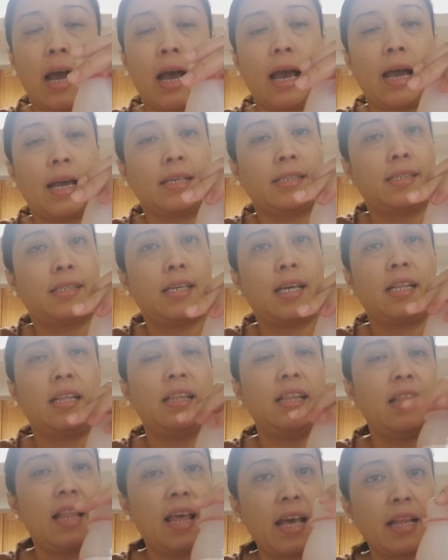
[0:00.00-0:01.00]
I said,
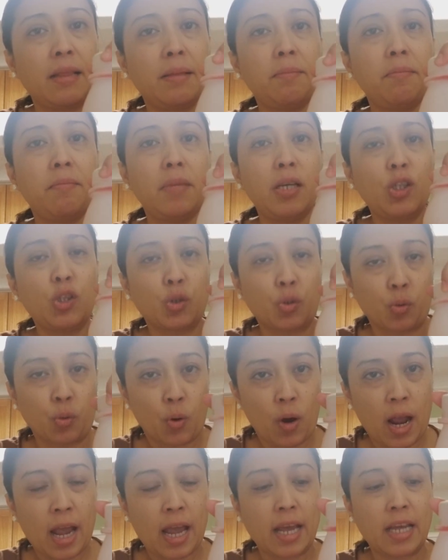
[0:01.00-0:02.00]
let me
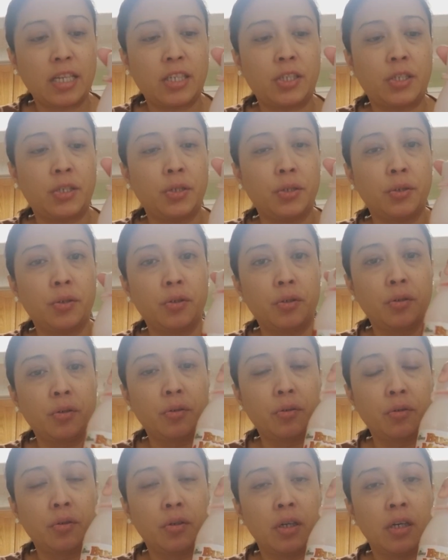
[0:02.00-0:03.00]
try
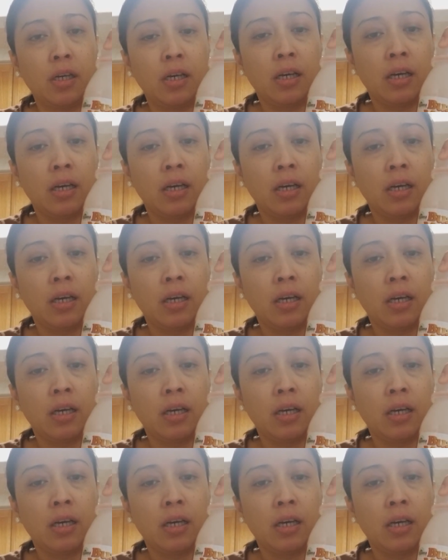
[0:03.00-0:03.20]
to